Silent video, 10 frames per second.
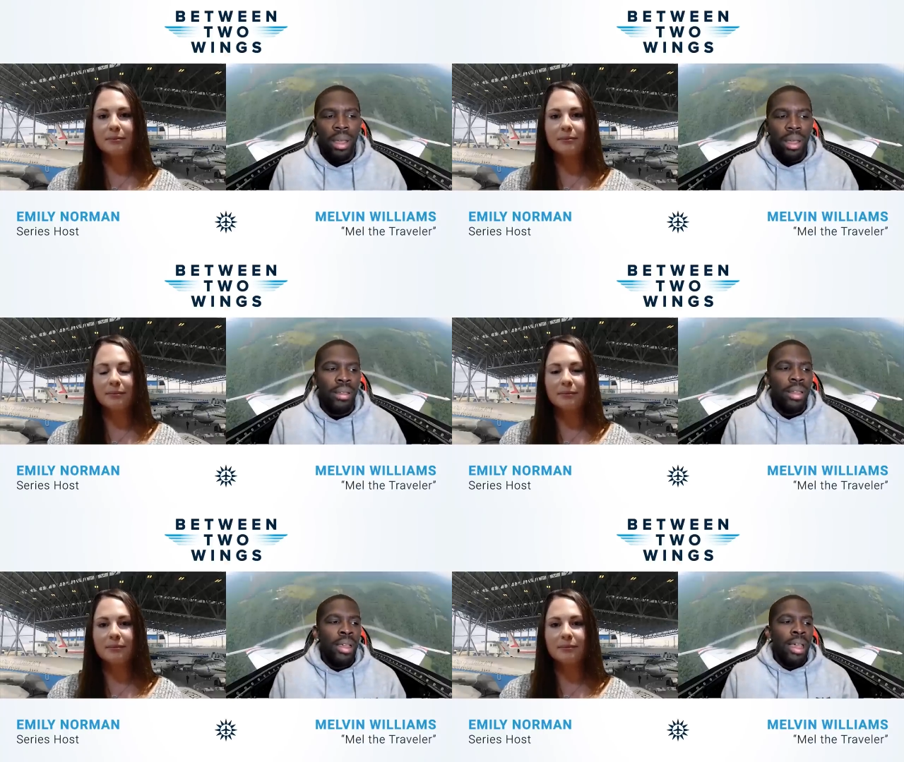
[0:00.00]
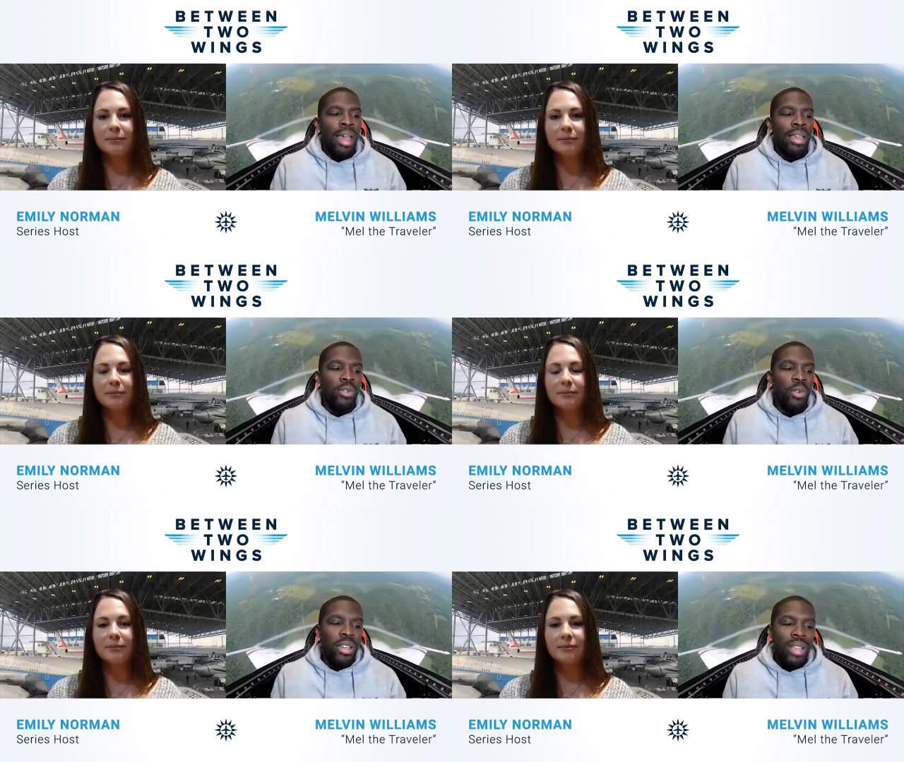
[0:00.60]
Speaker 1: Uh,
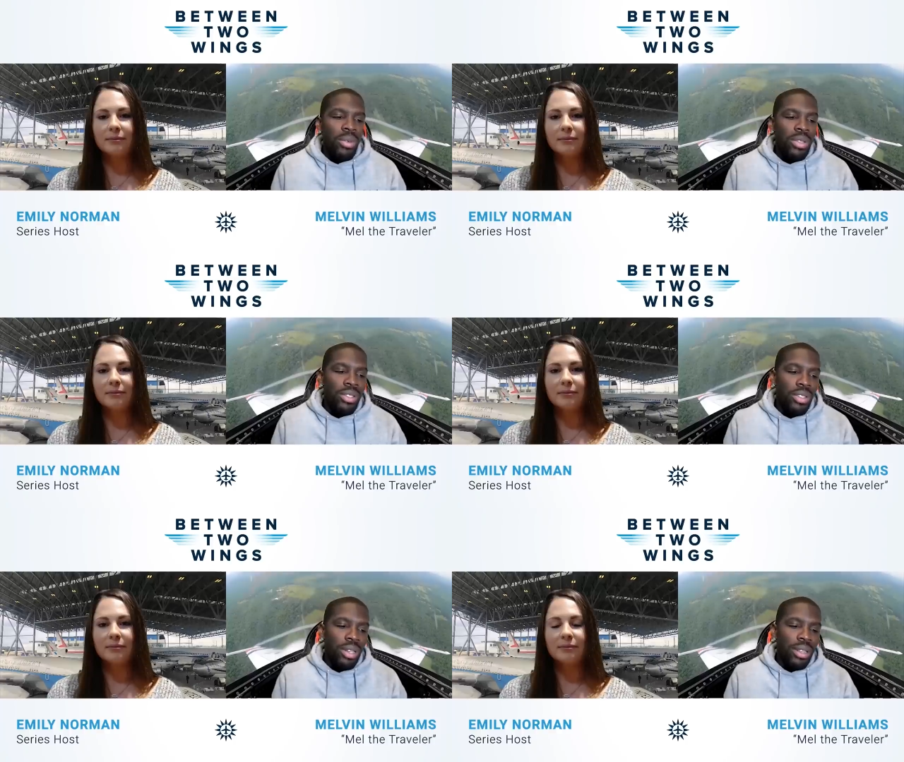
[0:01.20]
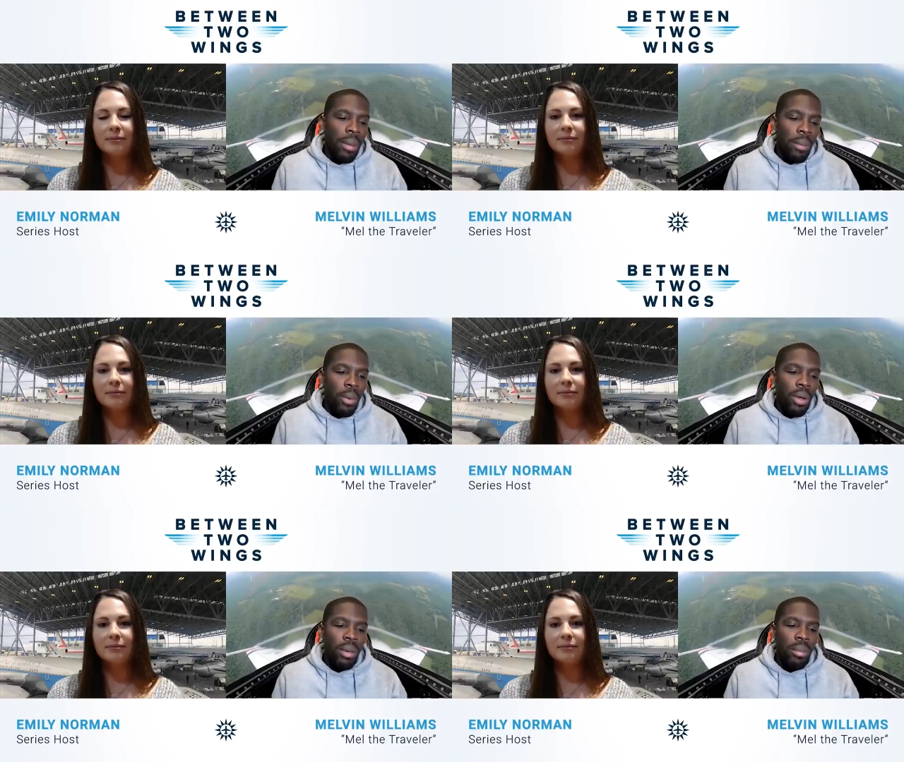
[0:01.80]
as far as I was concerned at that
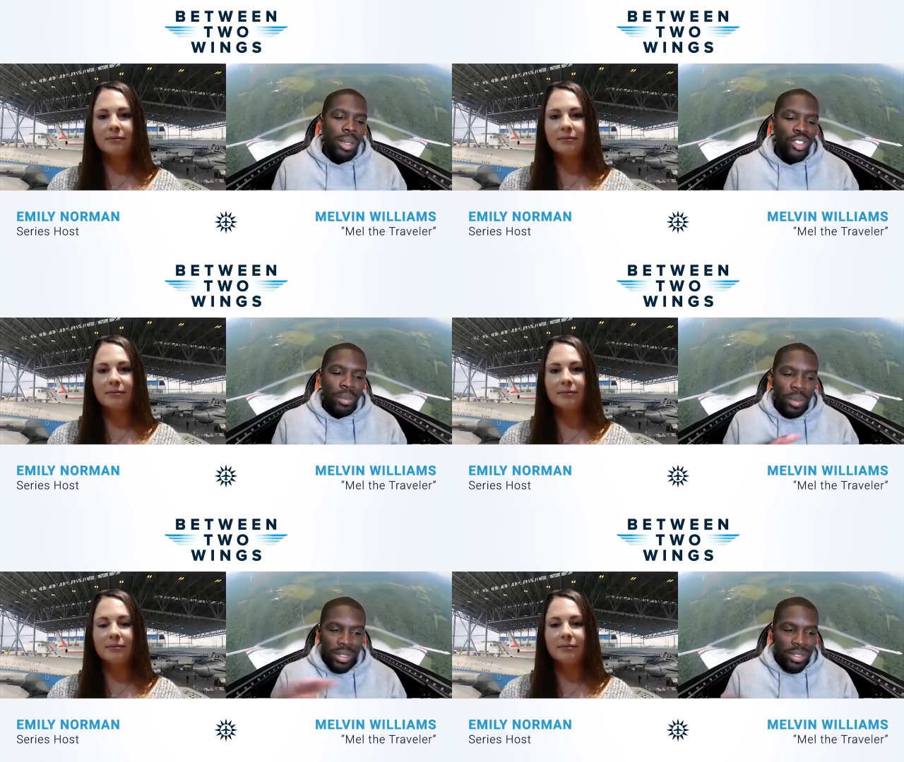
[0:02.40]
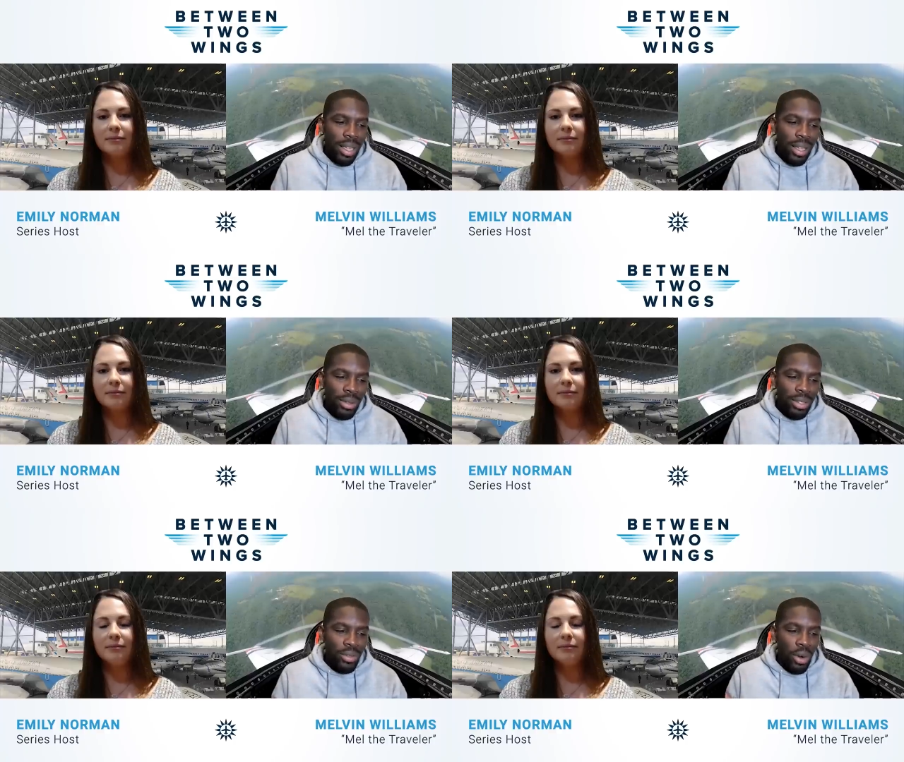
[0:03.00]
point, my ship had
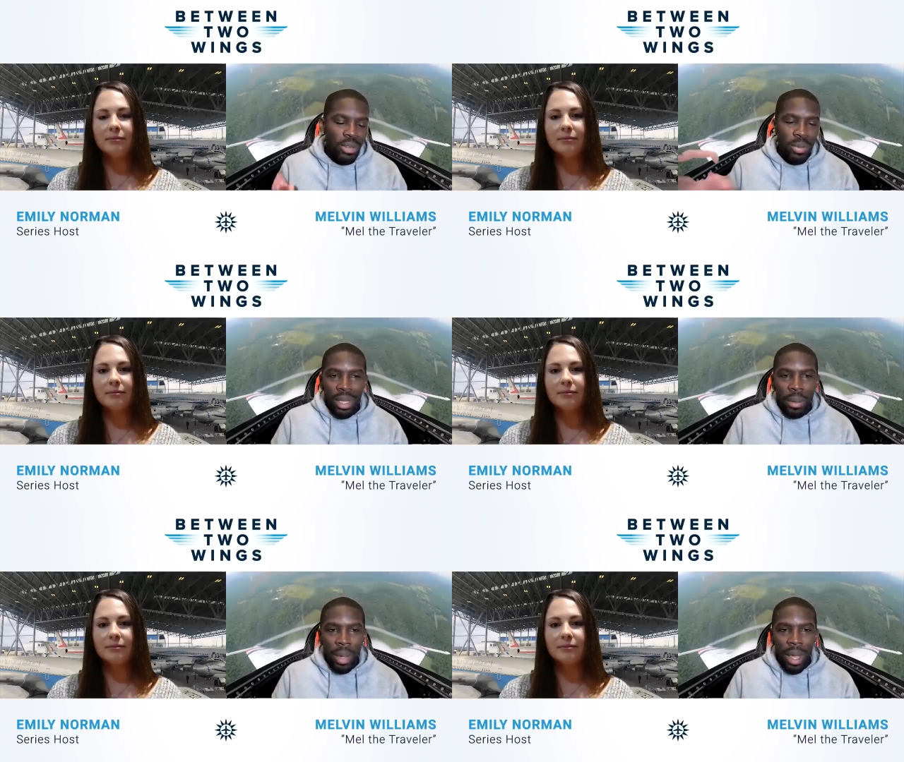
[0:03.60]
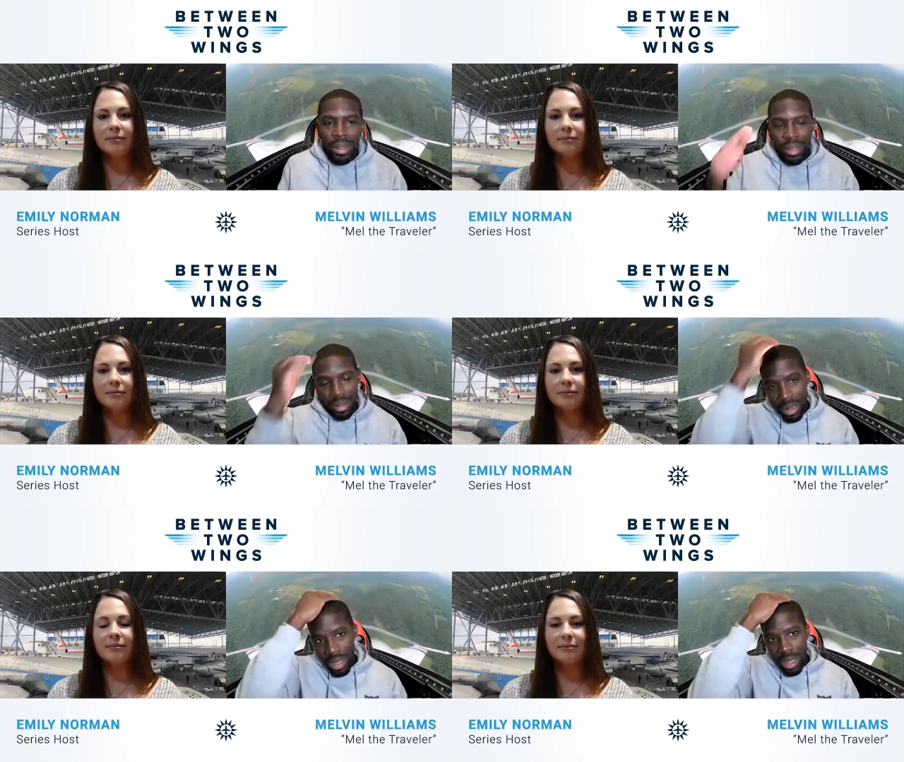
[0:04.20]
sailed as far as being a pilot.
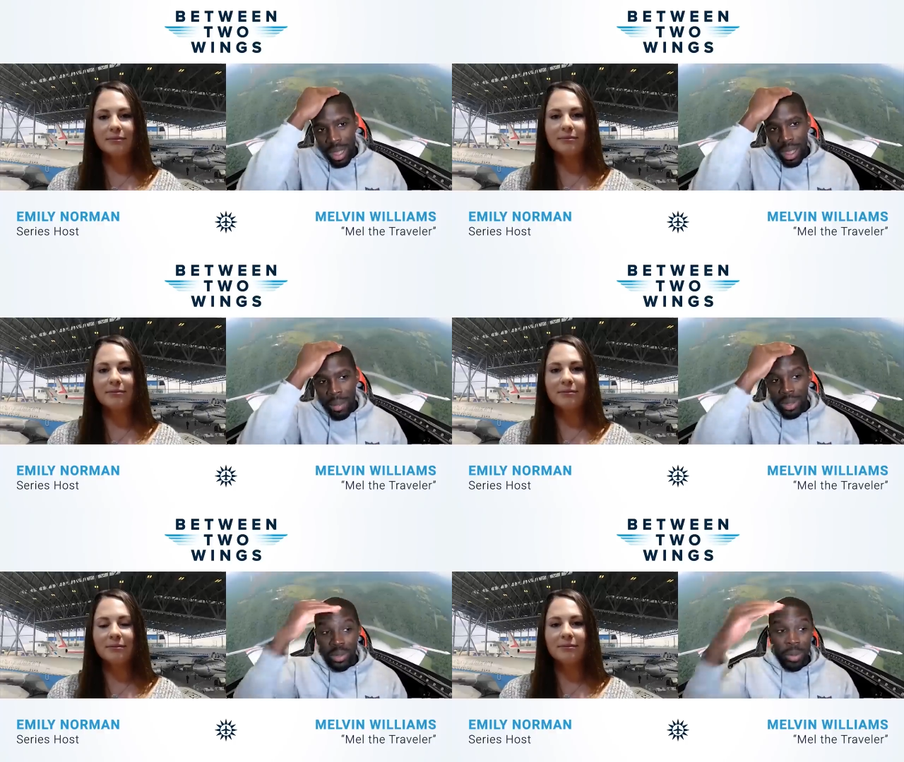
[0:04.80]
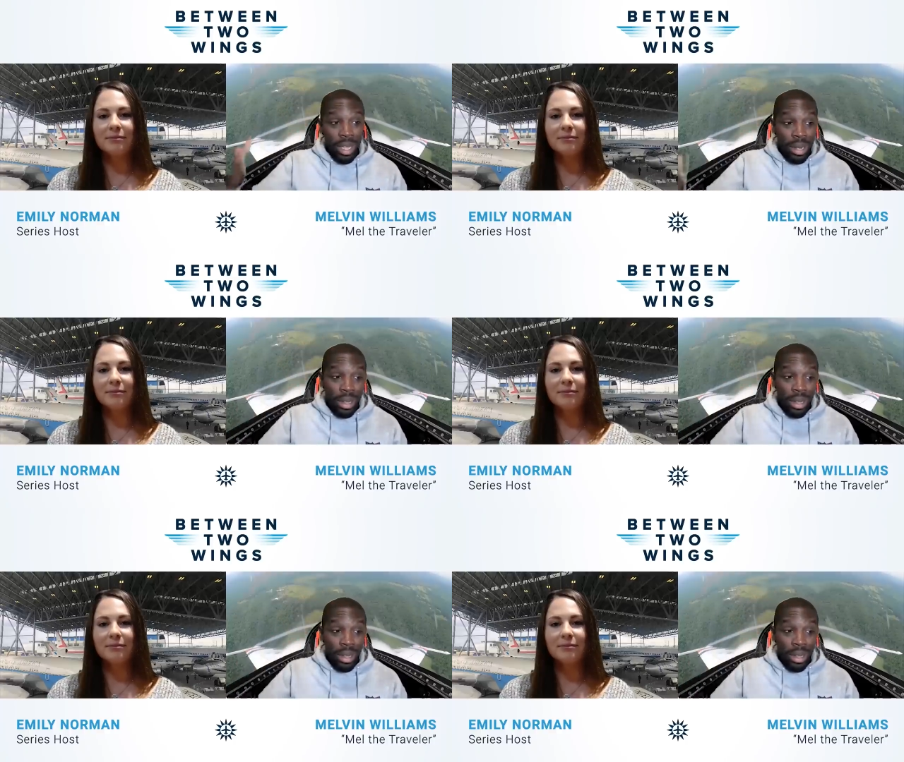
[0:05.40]
Um, I was making